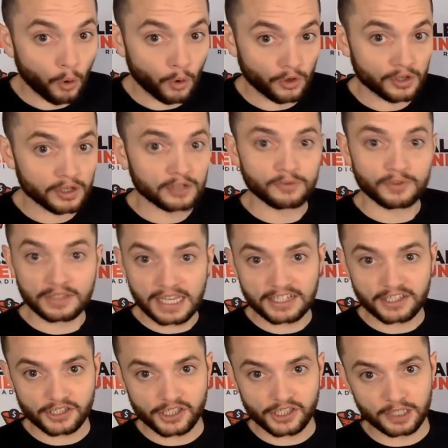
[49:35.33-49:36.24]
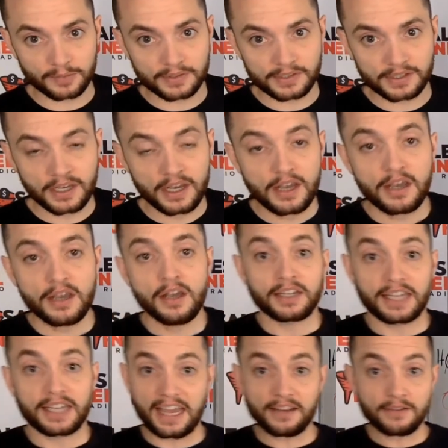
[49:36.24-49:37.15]
or relationships,
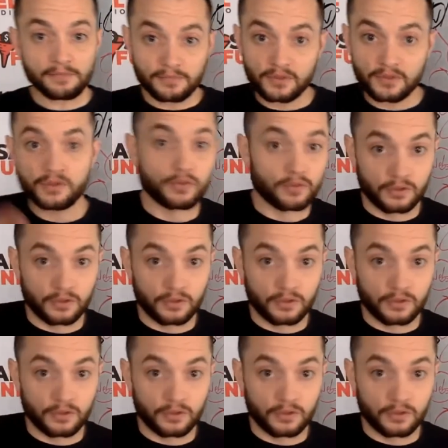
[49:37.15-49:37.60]
okay?